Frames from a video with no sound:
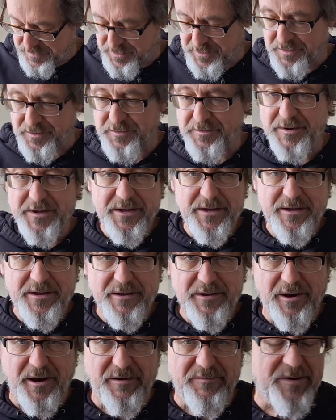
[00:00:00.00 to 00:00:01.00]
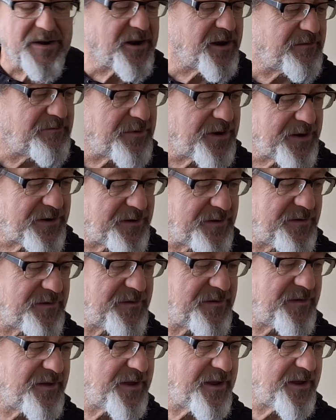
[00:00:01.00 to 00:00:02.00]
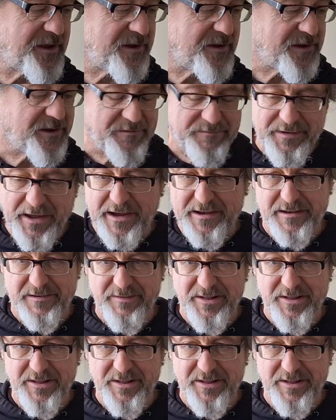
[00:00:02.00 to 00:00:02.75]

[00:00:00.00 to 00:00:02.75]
two Carvin humbuckers, and active